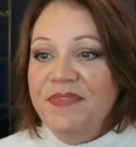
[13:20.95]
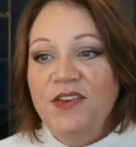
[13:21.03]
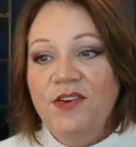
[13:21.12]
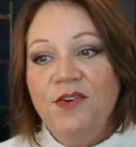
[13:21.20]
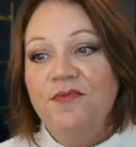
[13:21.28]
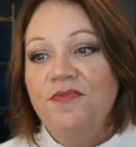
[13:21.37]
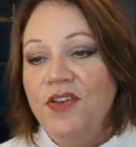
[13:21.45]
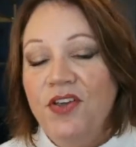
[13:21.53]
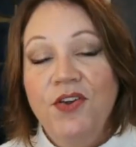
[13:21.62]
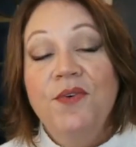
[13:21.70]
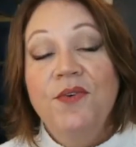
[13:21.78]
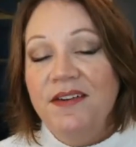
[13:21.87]

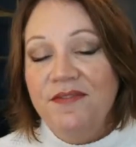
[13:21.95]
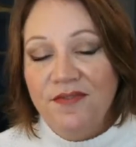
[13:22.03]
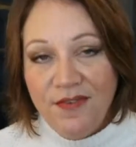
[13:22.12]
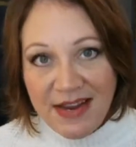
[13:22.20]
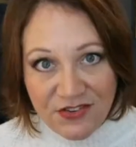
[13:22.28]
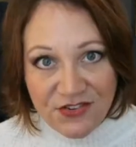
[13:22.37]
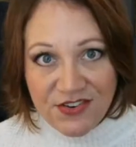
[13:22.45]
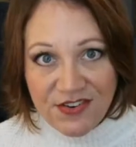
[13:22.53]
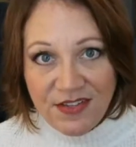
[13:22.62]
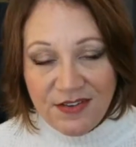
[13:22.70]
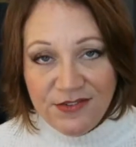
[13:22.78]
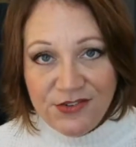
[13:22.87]
you have
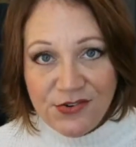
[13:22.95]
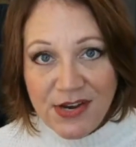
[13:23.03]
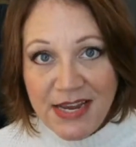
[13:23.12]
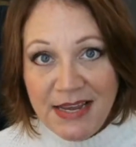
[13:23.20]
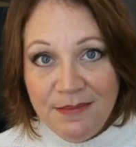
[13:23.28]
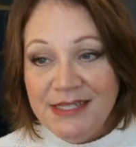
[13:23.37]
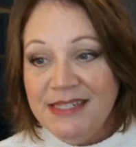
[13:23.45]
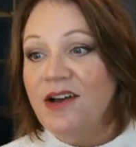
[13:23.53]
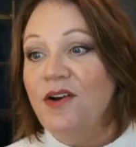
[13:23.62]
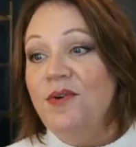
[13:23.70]
reached those dreams